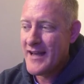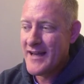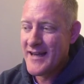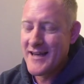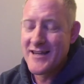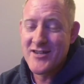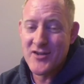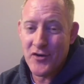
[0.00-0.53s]

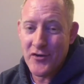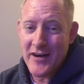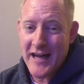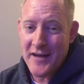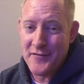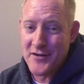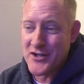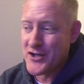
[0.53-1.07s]
sold
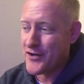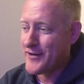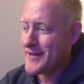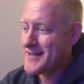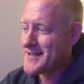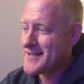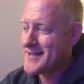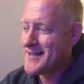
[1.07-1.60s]
life
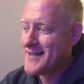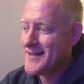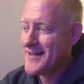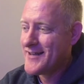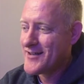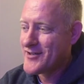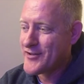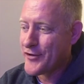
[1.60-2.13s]
insurance,
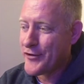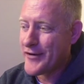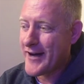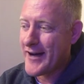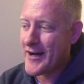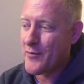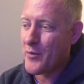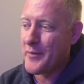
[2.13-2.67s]
sold
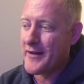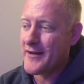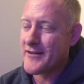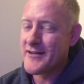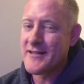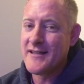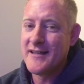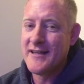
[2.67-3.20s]

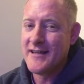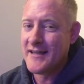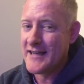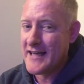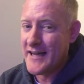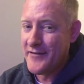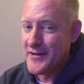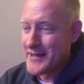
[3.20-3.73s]
automobiles,
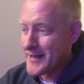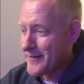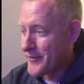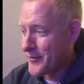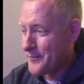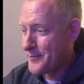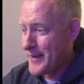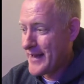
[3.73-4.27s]
even
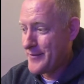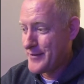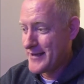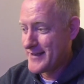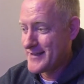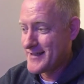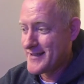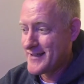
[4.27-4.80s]
delivered
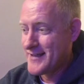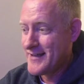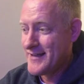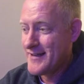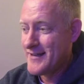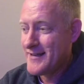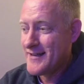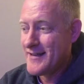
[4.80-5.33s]
babies.
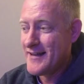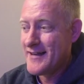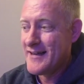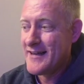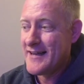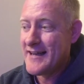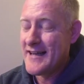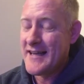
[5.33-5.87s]

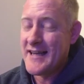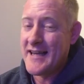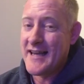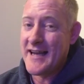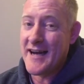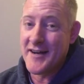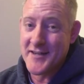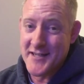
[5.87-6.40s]
He
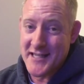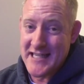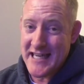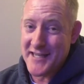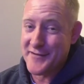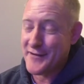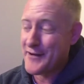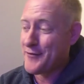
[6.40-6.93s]

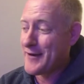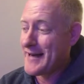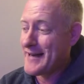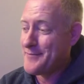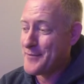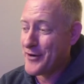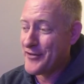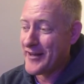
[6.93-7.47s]
unsuccessfully ran
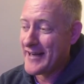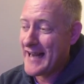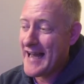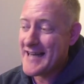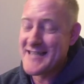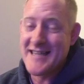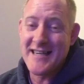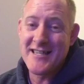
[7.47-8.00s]
both a
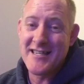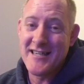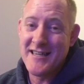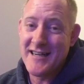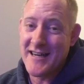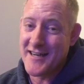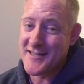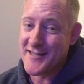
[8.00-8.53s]
gas station
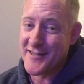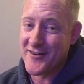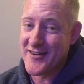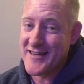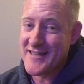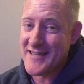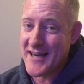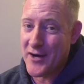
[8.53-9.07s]
in his
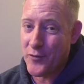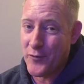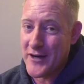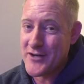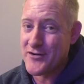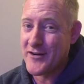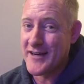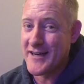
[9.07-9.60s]
30s and a
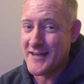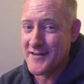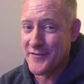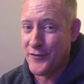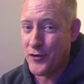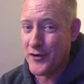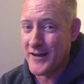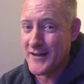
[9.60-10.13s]
restaurant in his
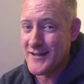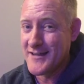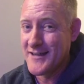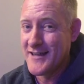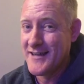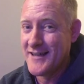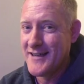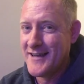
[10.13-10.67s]
40s.
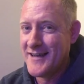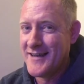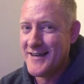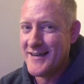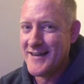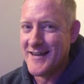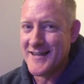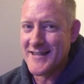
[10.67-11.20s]

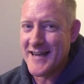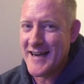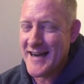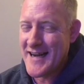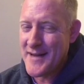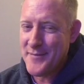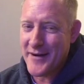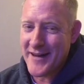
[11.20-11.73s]
Does
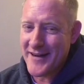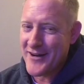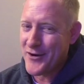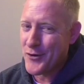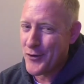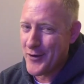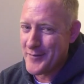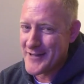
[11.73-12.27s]
anybody know
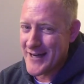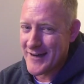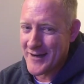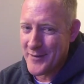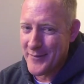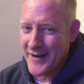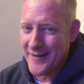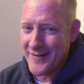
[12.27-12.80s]
who I'm talking
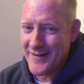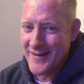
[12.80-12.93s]
about?